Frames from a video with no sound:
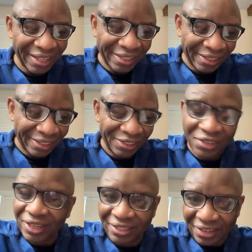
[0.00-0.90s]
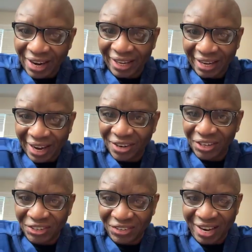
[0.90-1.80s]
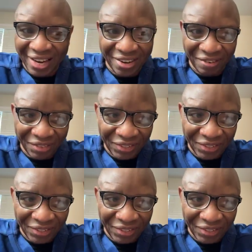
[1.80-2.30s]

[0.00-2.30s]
You literally cannot do any of